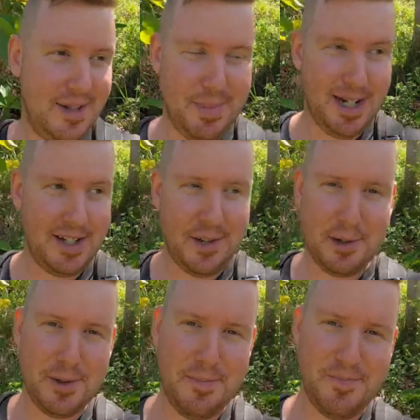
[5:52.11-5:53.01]
But
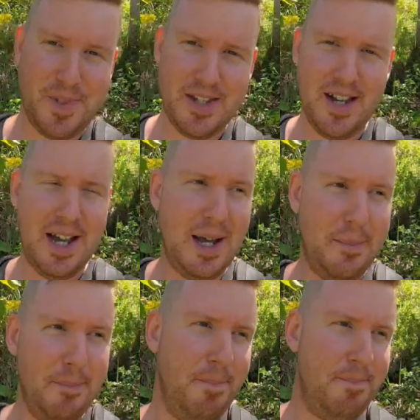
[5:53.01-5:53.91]
another
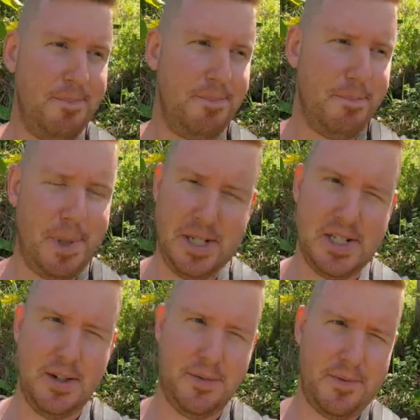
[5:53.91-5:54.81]
piece
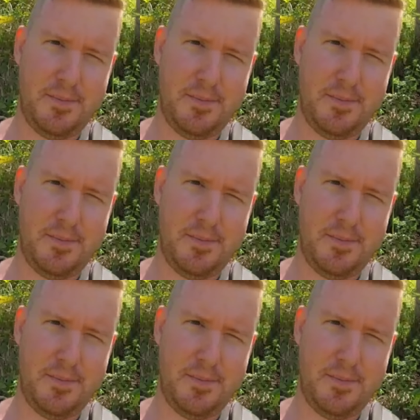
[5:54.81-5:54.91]
of